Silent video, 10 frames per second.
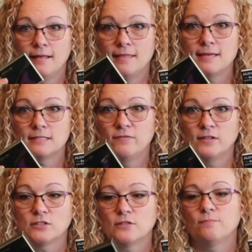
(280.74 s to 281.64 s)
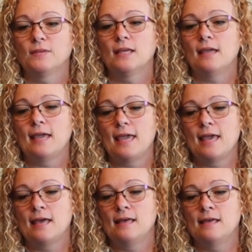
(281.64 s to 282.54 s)
this filter,
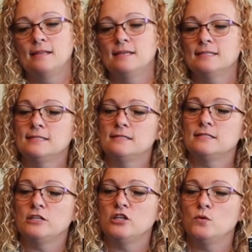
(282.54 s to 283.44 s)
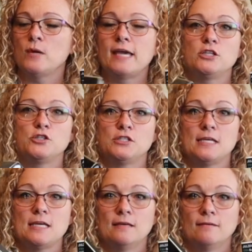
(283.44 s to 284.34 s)
and this is a
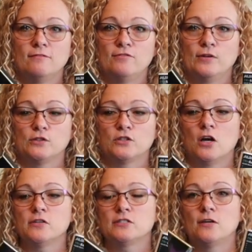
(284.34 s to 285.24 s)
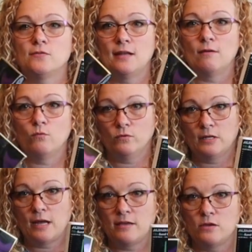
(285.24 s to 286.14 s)
UHC filter also that
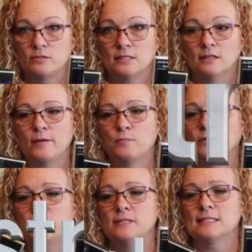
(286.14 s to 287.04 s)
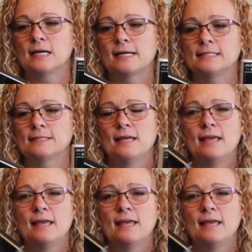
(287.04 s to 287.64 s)
I use in light polluted skies.